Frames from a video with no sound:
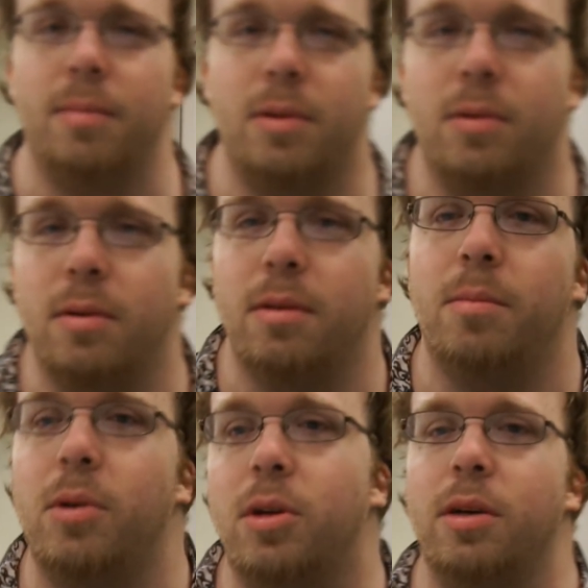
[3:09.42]
during the
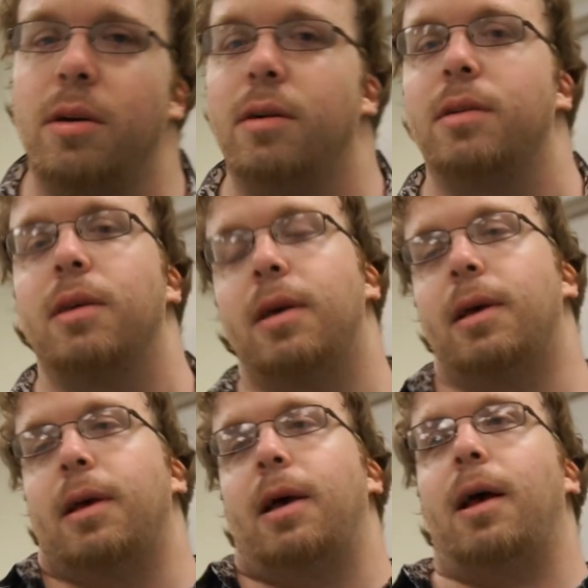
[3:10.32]
Bush years,
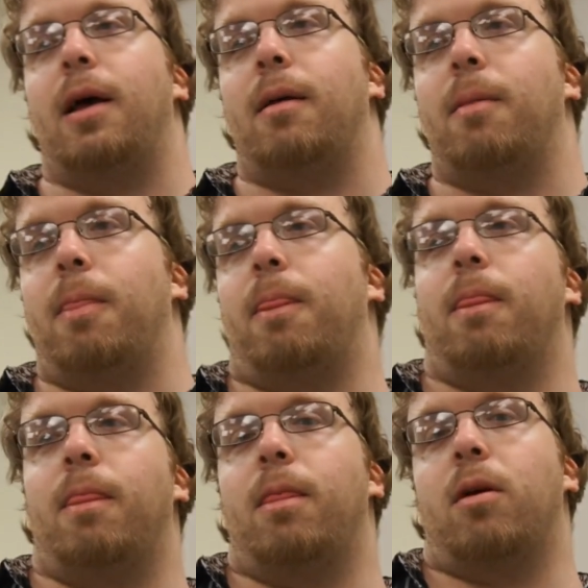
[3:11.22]

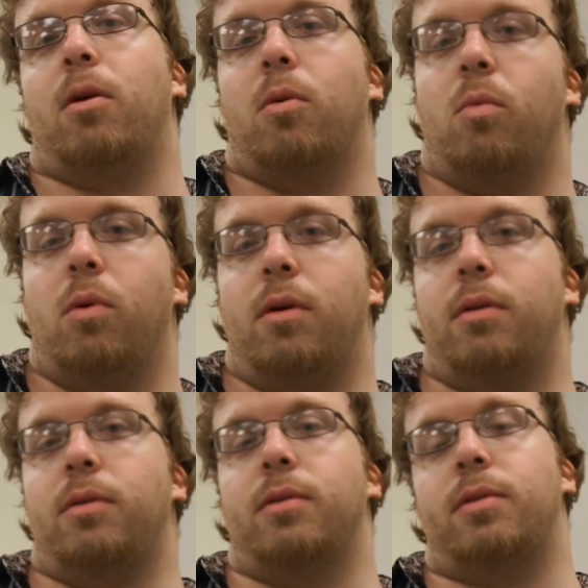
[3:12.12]
there
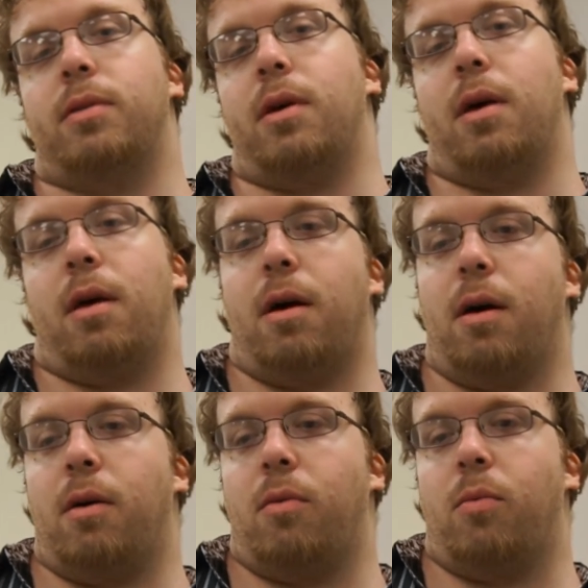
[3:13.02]
was
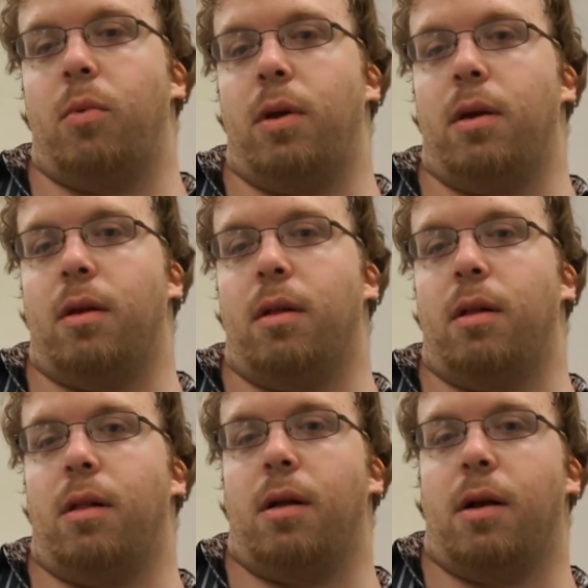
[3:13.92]
a
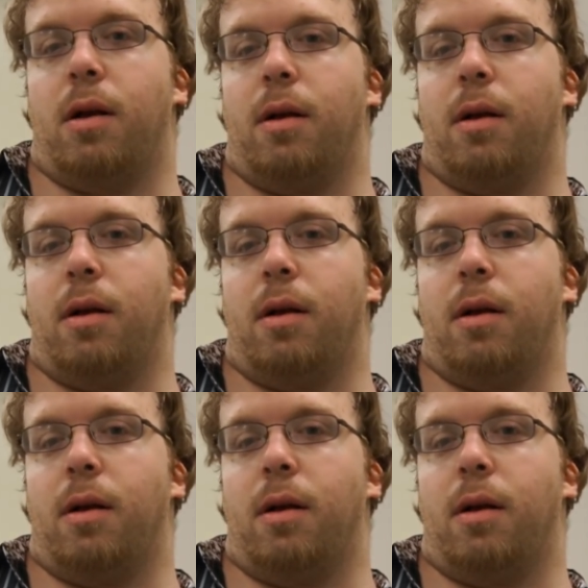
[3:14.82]
real